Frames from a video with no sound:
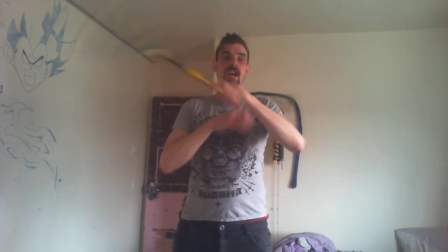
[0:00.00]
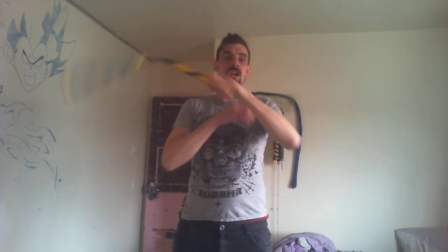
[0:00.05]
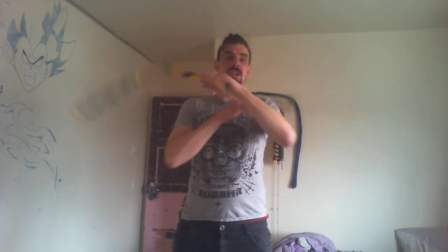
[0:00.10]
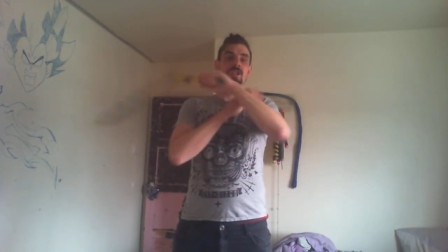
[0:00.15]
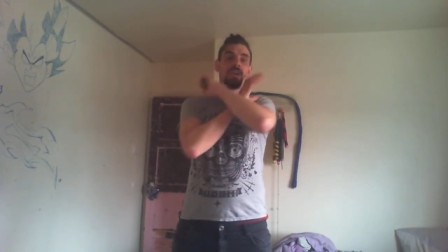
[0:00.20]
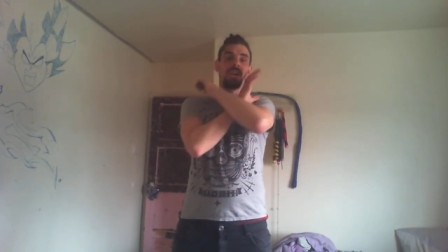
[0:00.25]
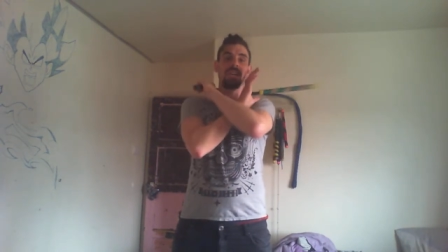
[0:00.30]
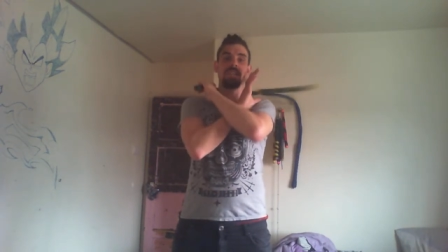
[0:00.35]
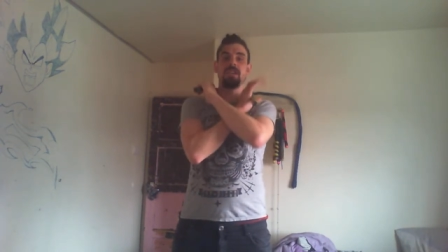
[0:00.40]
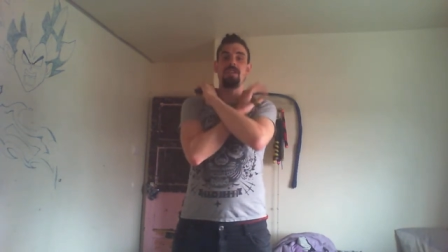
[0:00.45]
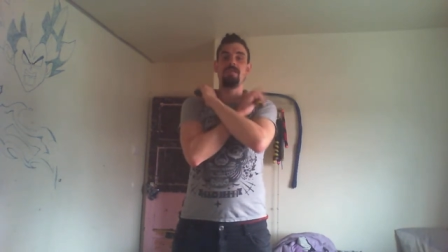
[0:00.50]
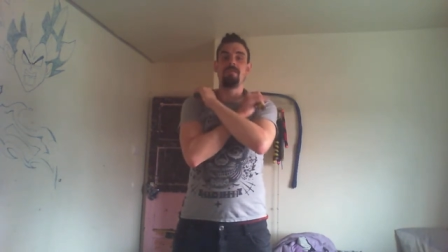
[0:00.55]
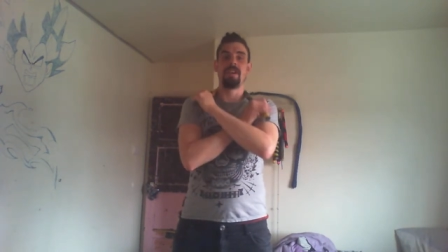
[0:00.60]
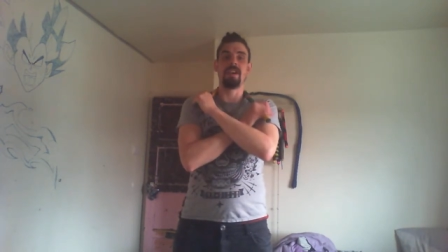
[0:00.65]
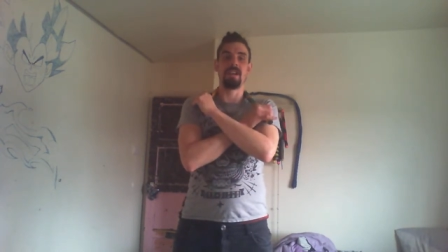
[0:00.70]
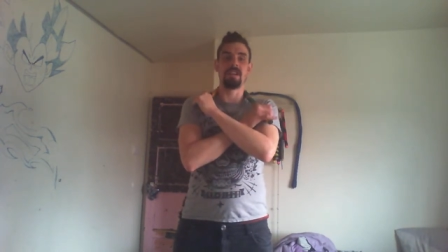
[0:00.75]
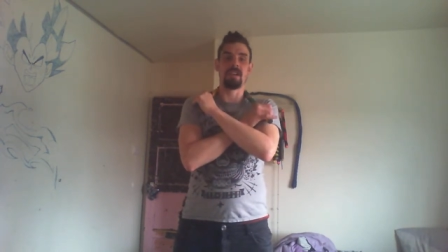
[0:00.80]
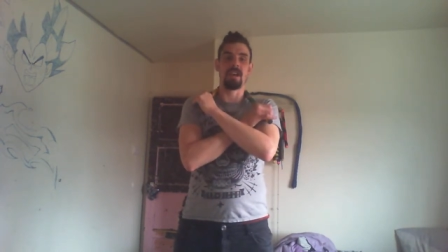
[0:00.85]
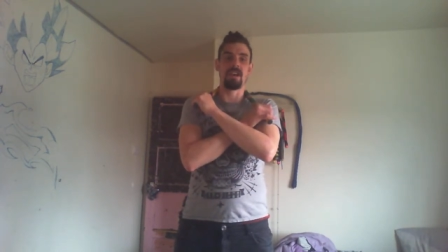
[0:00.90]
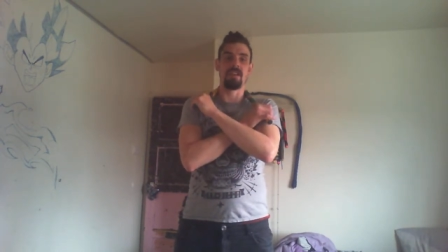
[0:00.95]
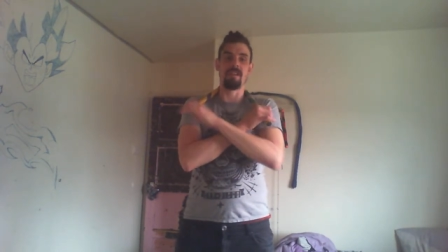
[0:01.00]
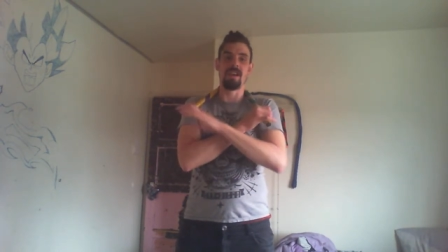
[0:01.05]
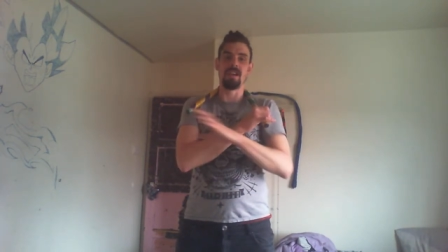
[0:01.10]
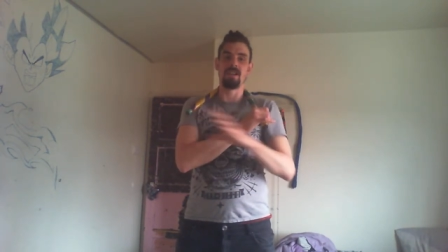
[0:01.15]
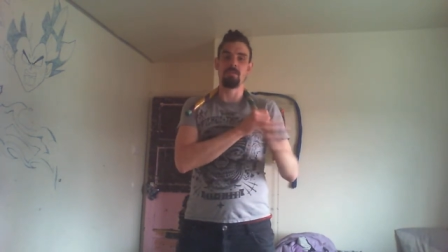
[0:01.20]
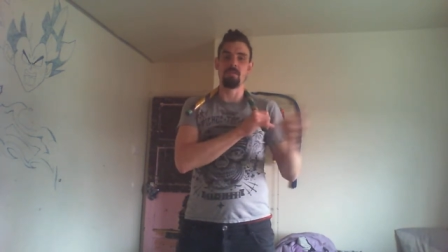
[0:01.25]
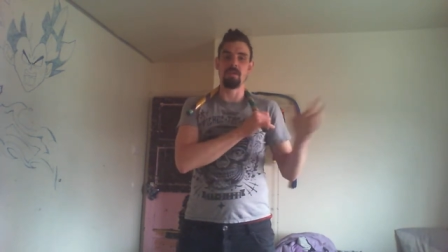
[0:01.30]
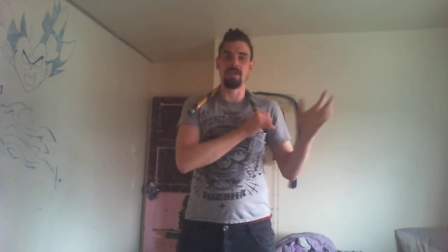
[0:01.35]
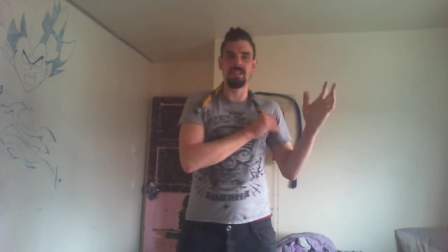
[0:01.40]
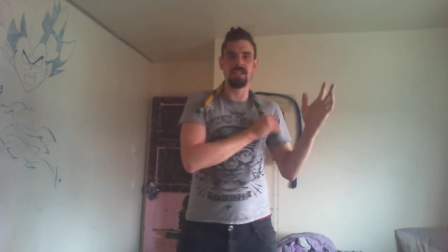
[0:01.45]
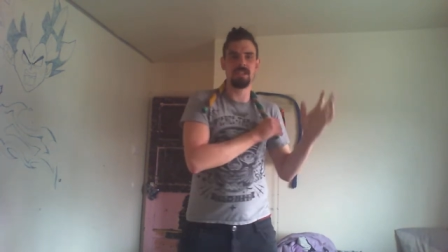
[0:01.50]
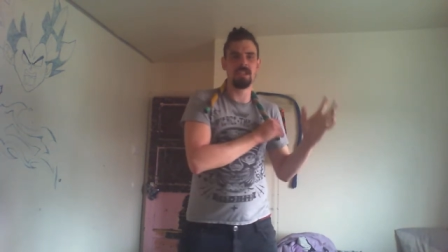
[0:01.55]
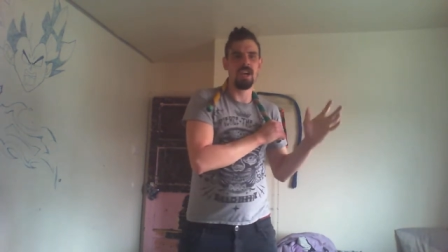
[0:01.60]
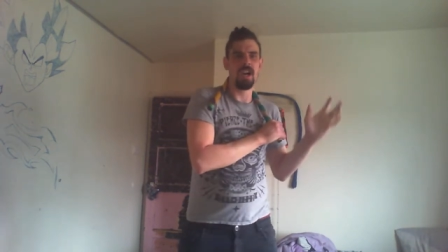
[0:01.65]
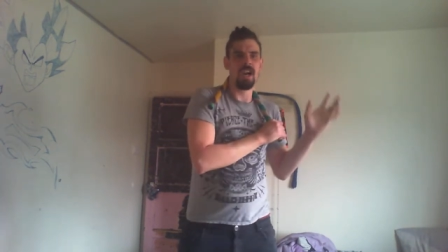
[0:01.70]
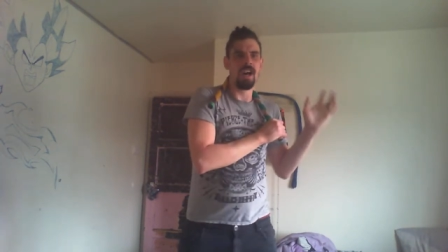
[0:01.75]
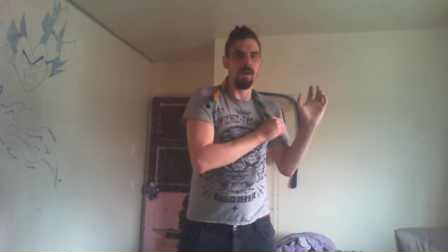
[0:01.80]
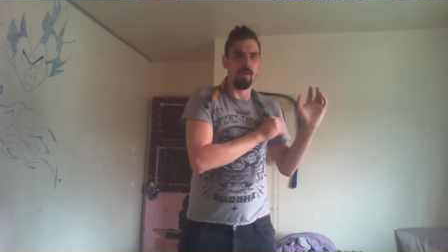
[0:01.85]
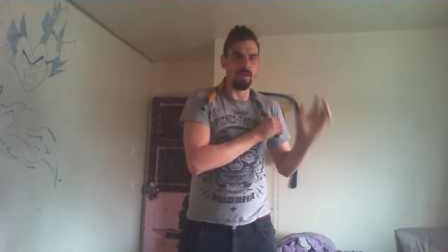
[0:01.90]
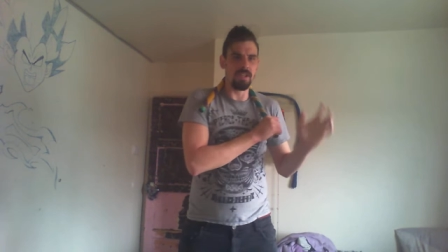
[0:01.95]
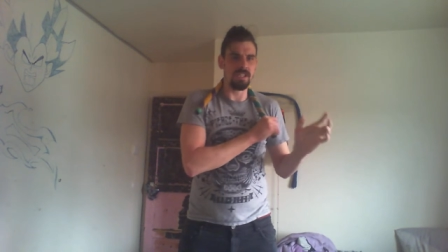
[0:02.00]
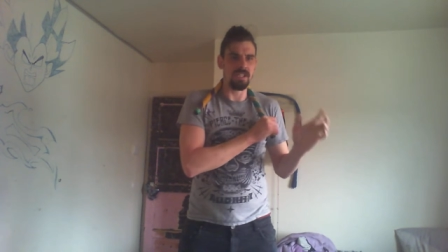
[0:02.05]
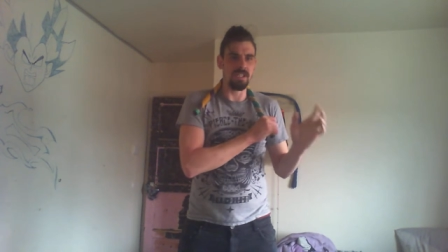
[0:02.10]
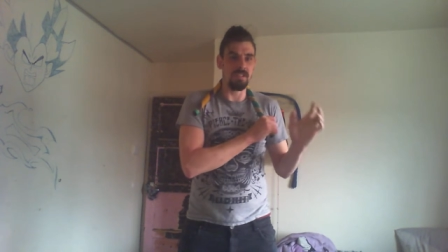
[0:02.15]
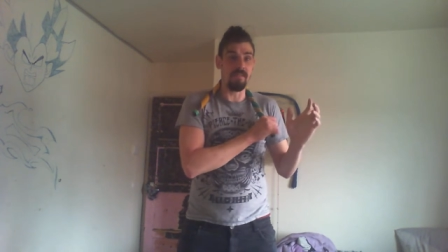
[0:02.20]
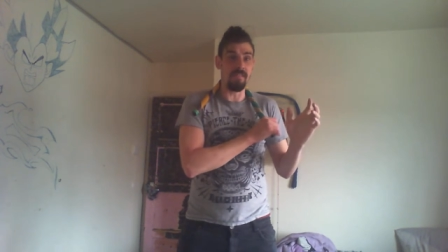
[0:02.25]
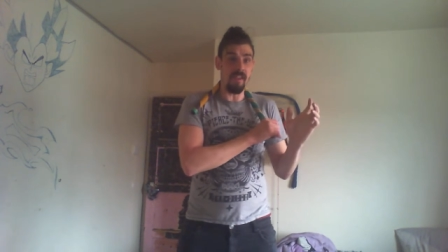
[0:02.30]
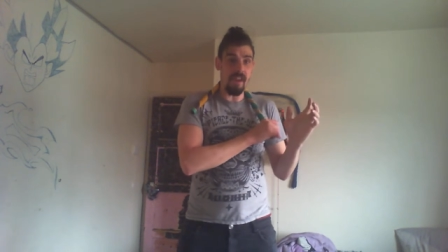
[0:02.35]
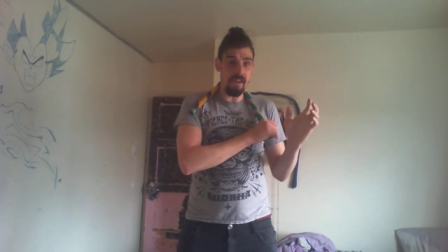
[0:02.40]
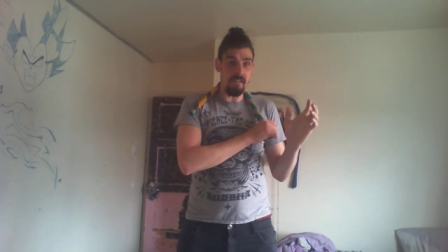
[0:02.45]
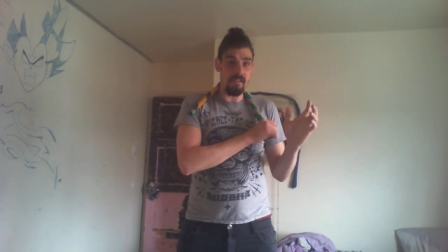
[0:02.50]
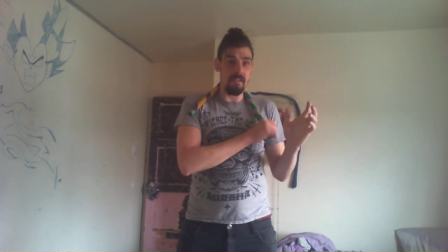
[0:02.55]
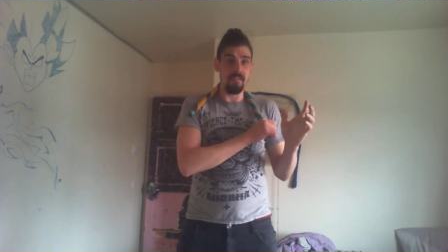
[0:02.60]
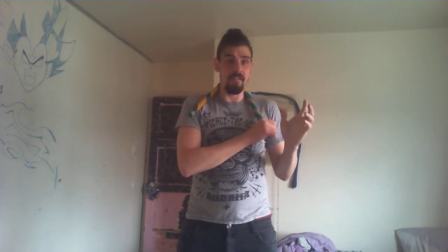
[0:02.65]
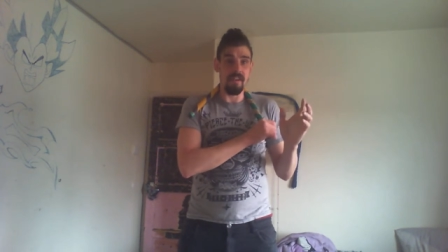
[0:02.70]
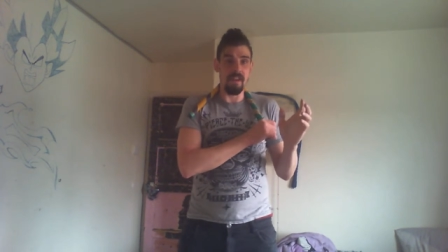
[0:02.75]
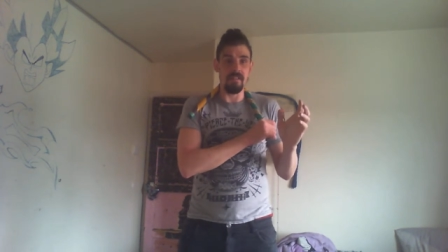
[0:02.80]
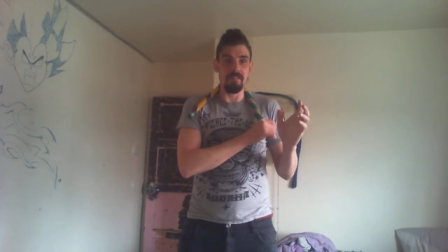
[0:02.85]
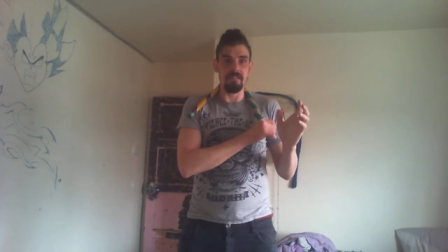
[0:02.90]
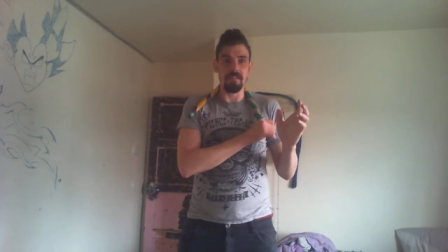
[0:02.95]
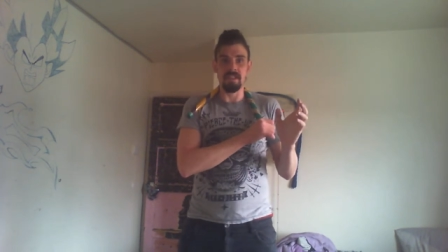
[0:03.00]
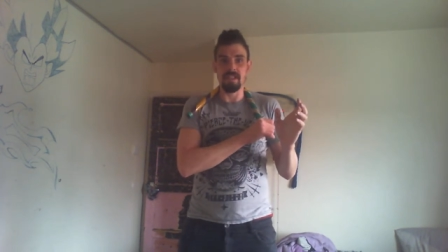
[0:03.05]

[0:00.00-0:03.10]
to actually redirect, which which is very very